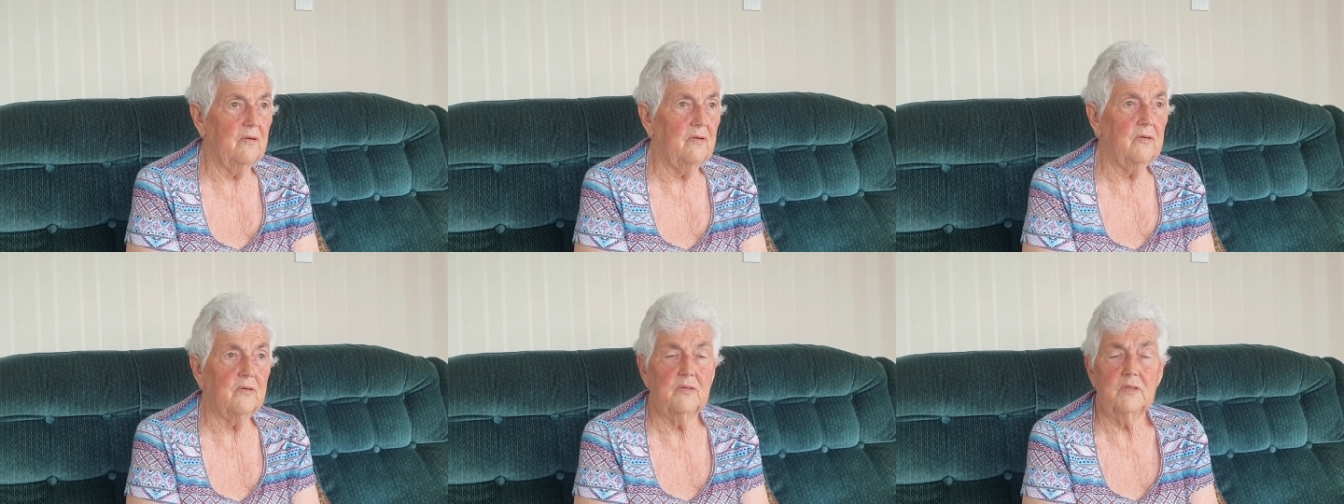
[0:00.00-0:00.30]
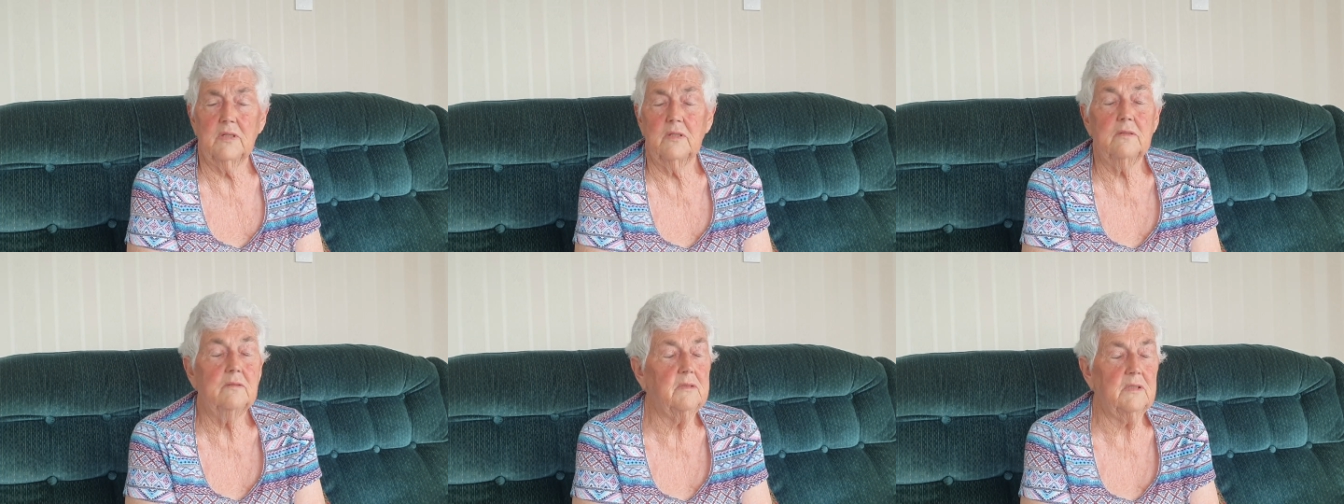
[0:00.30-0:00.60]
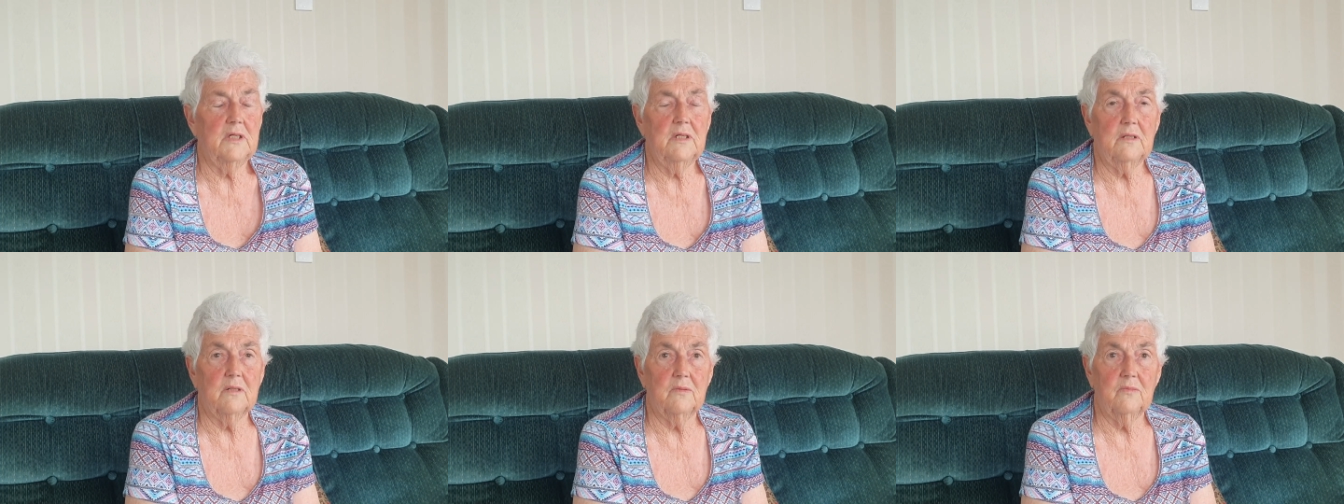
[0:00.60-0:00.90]
oh
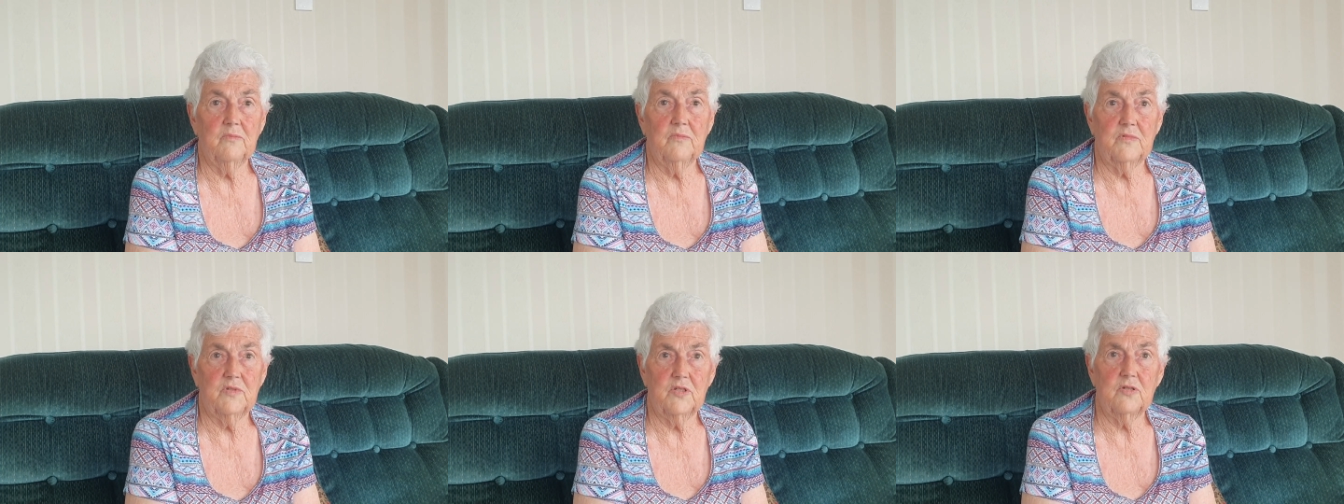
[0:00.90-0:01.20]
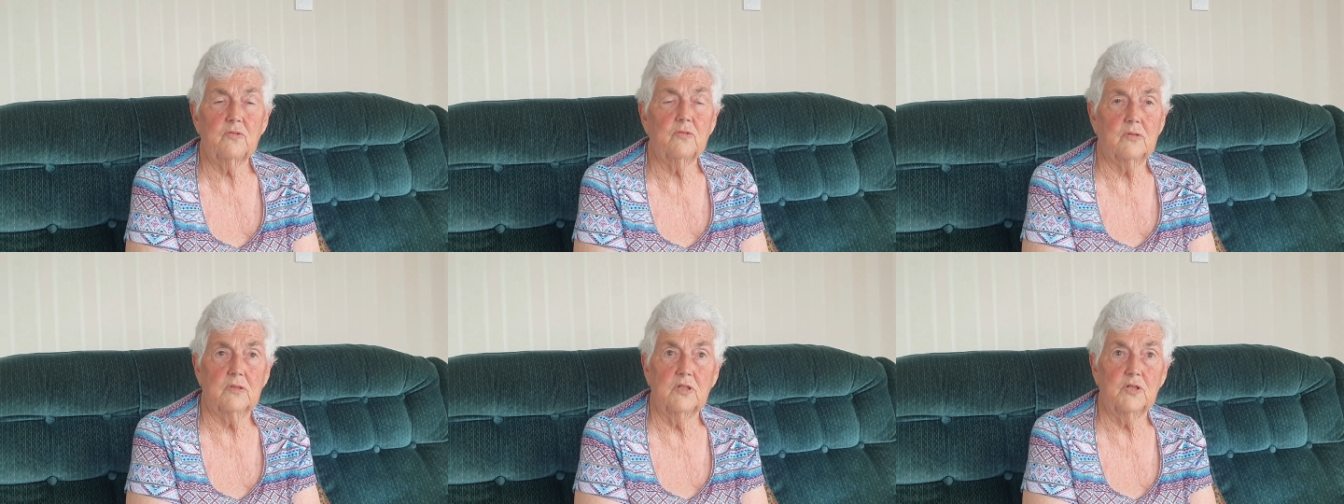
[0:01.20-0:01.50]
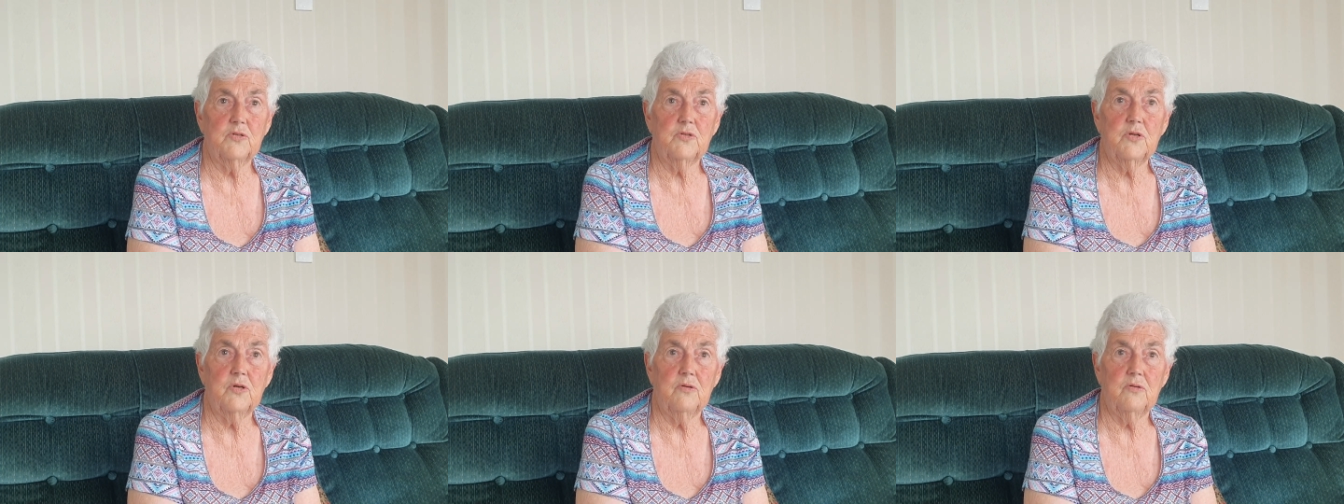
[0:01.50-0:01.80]
yeah, did all the
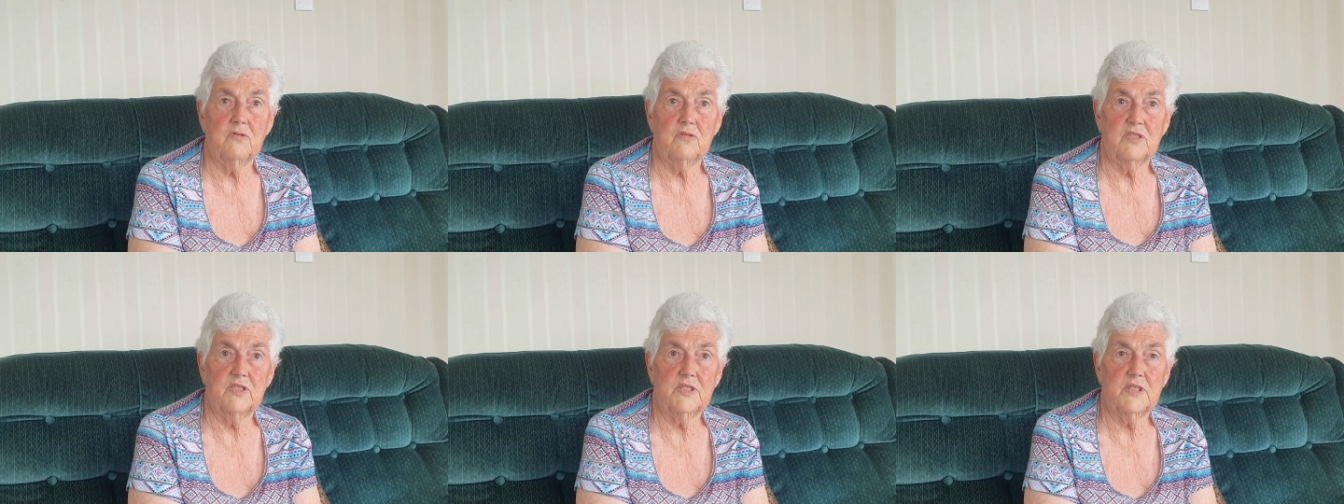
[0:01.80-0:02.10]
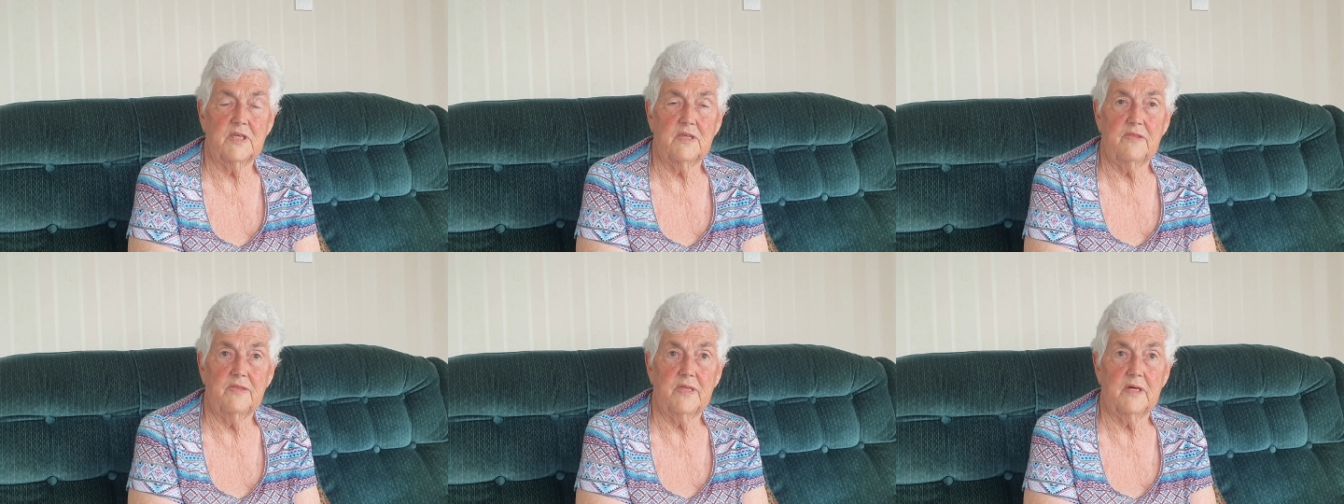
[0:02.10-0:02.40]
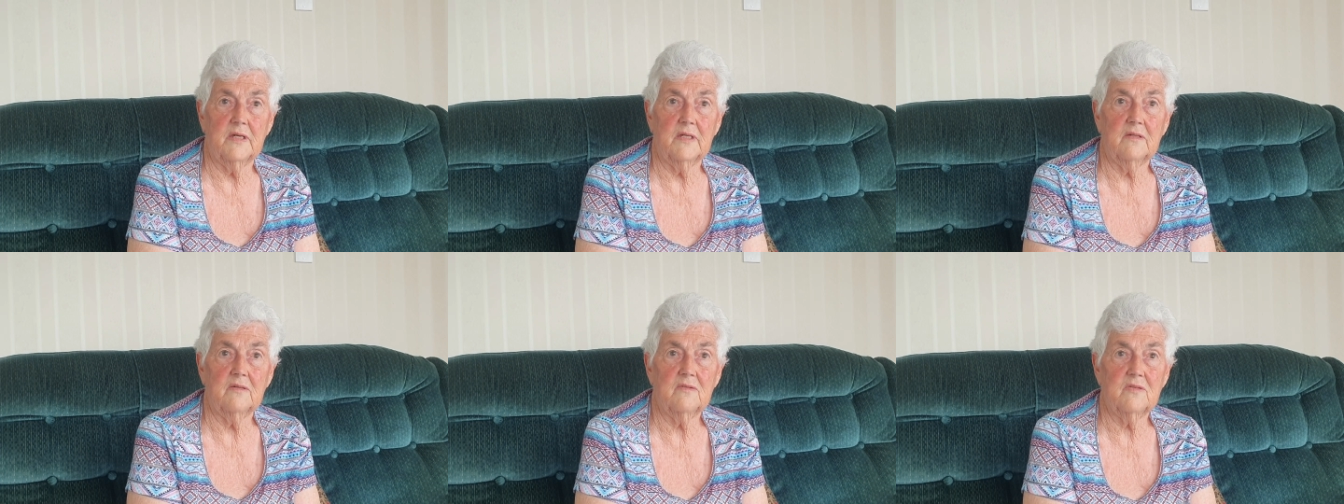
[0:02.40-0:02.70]
touristy
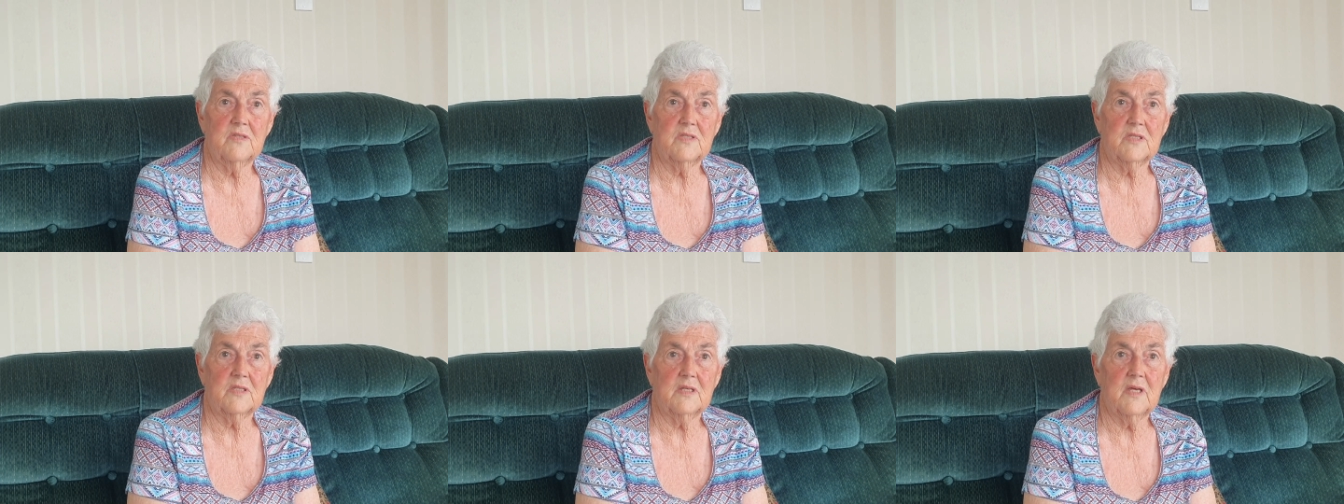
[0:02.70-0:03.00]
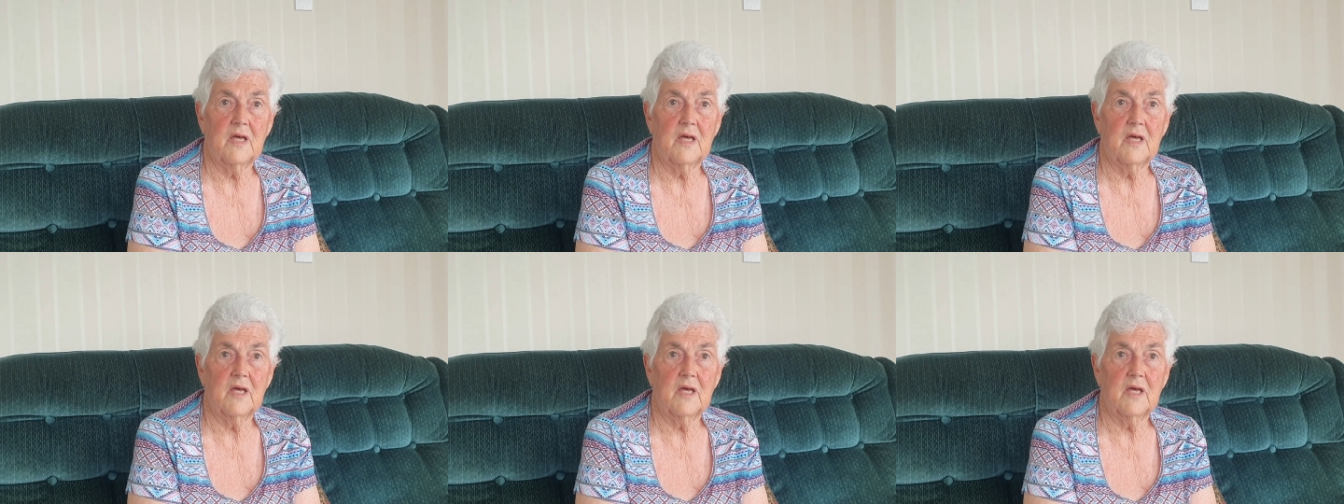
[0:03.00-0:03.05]
things.